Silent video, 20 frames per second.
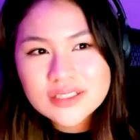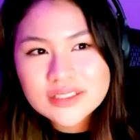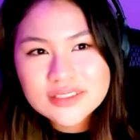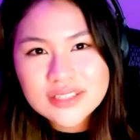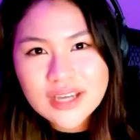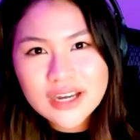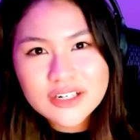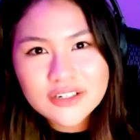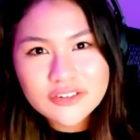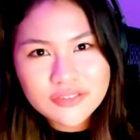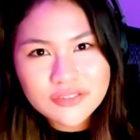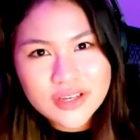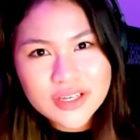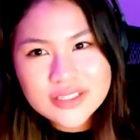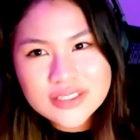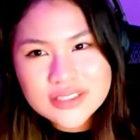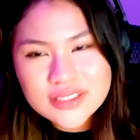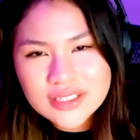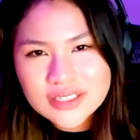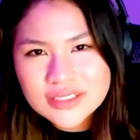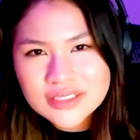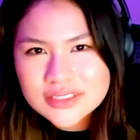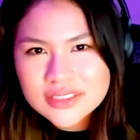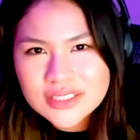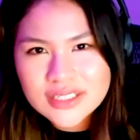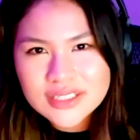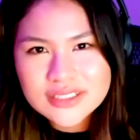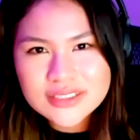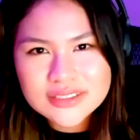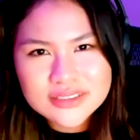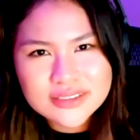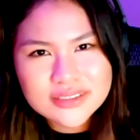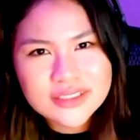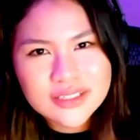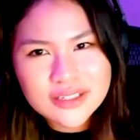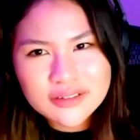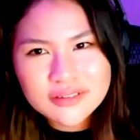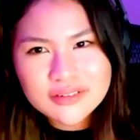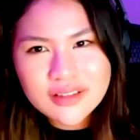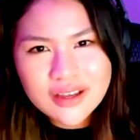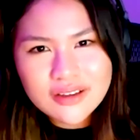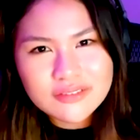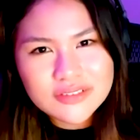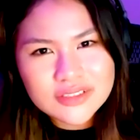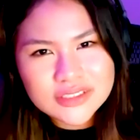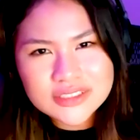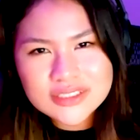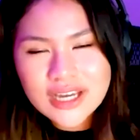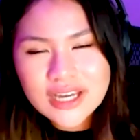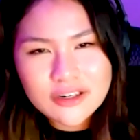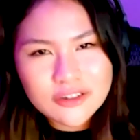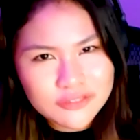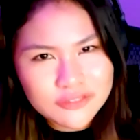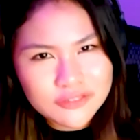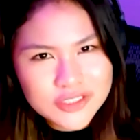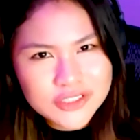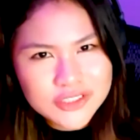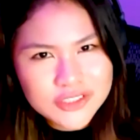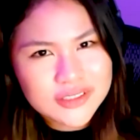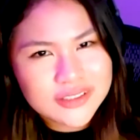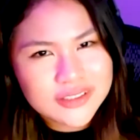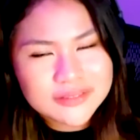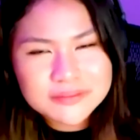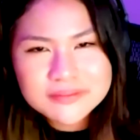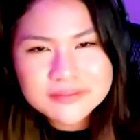sacrifice things, because, you know, love is sacrificial.